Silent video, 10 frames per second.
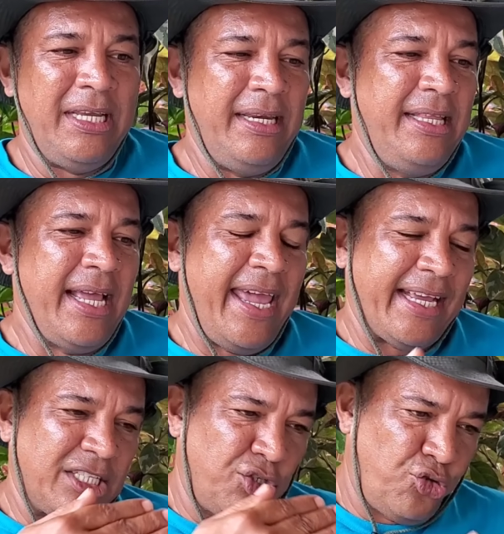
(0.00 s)
You need to
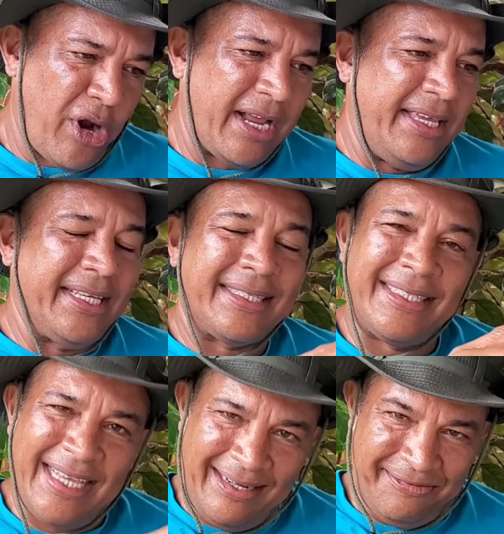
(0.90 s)
extract
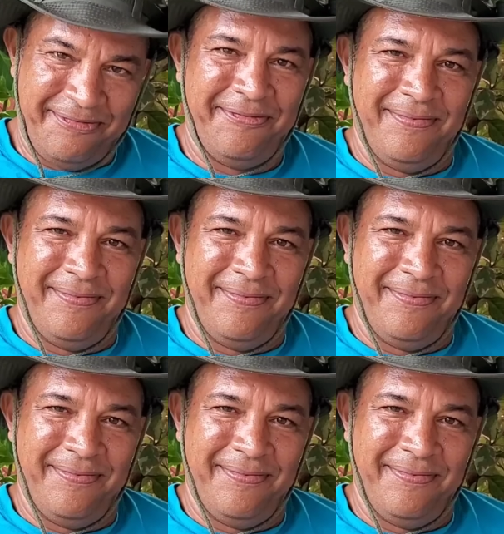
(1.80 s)
yourself